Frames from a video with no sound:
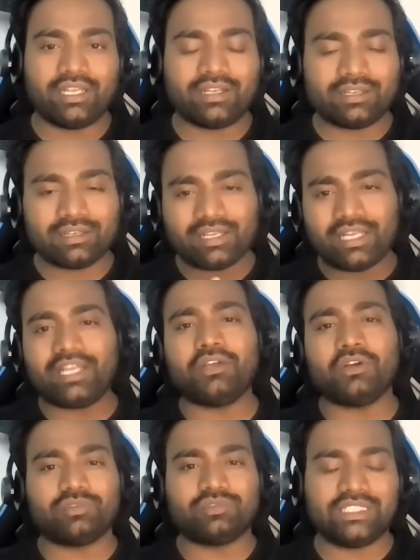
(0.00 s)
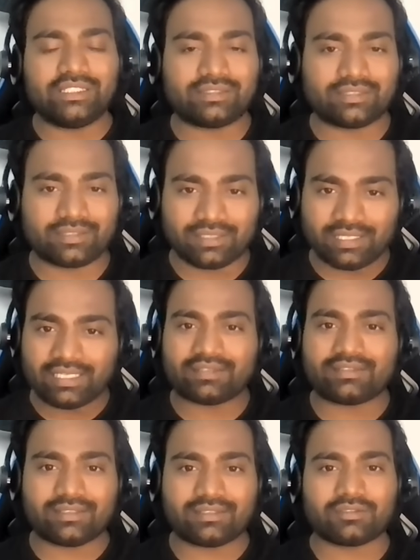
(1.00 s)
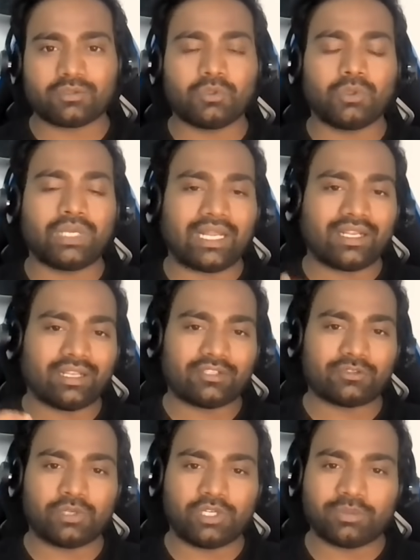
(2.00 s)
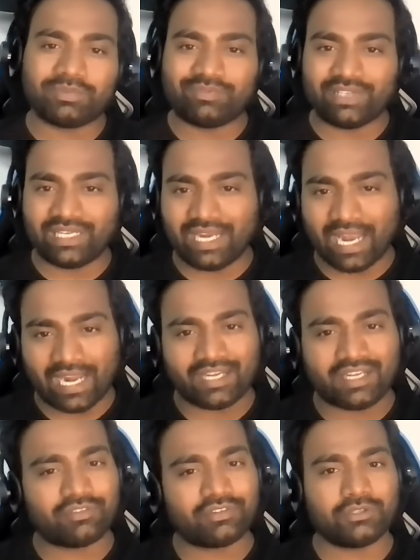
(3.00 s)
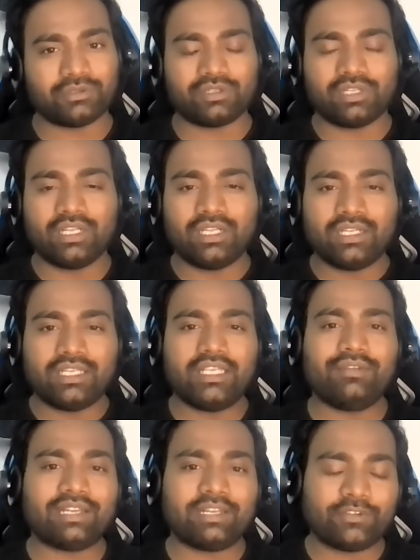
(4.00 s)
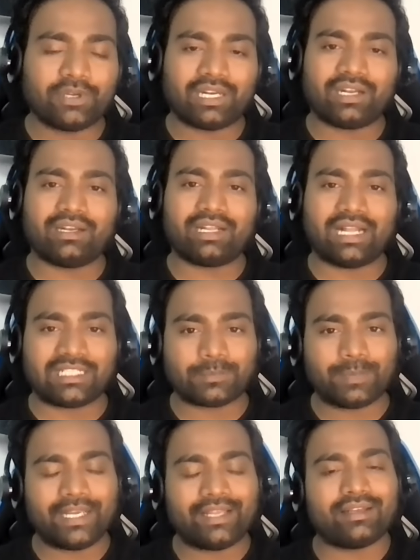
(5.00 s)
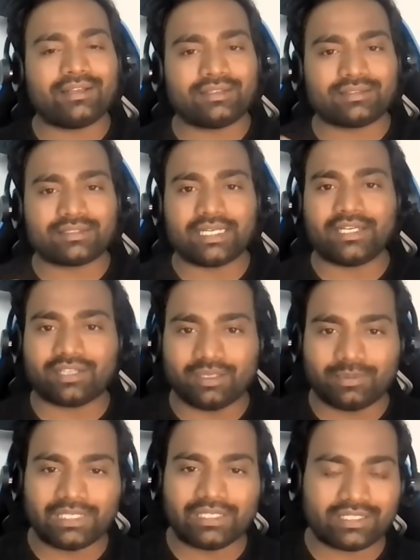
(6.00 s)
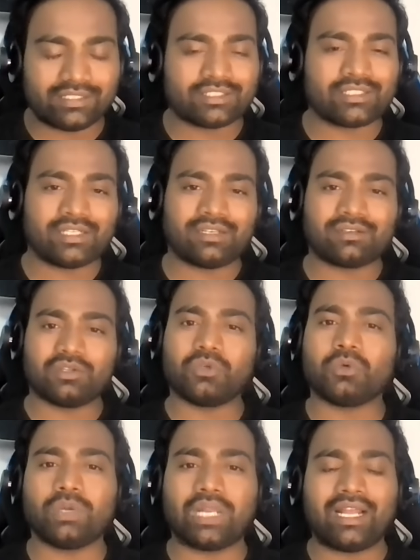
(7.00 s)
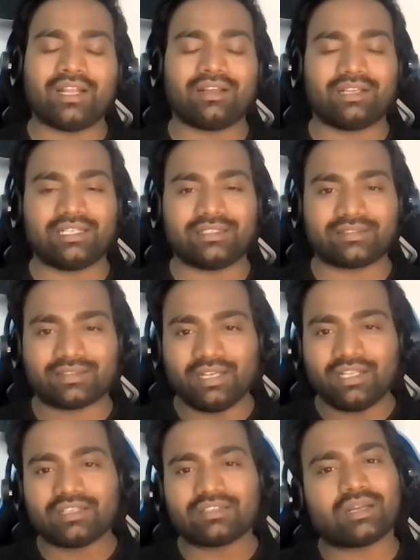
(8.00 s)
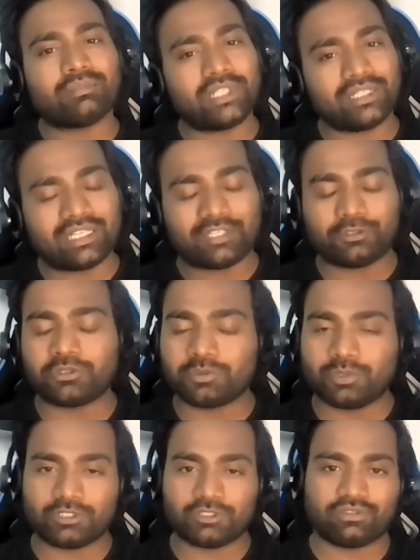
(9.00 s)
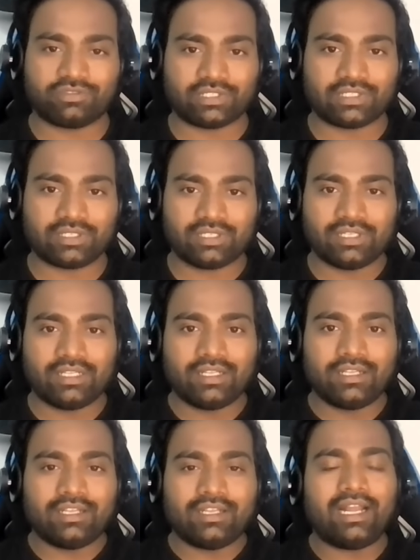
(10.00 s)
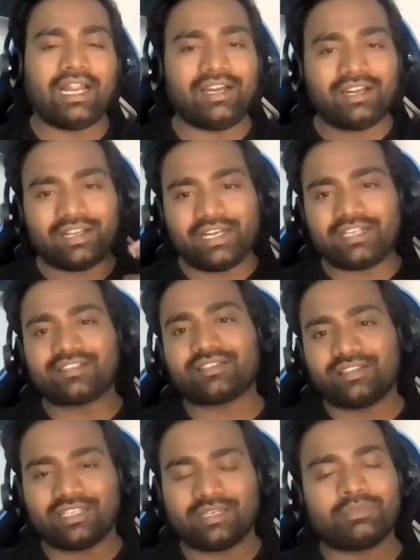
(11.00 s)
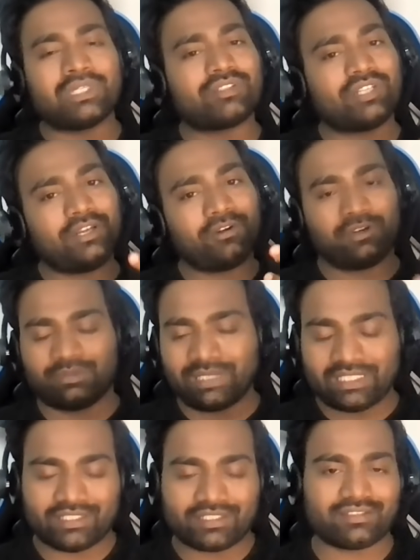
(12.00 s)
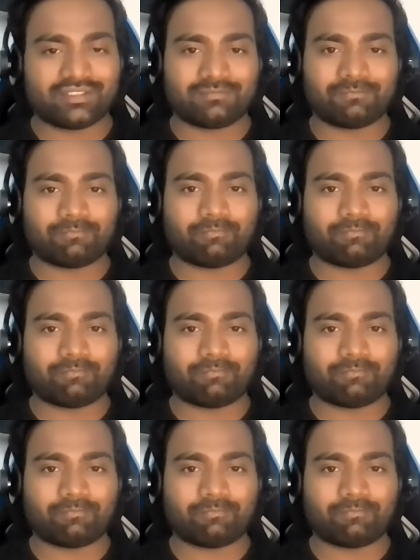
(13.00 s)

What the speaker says: in any of these cases, Golang is going to be very handy for you. Even if you are an aspiring site reliability engineer, Golang is something that you should watch out for. And it's number 3 on my list.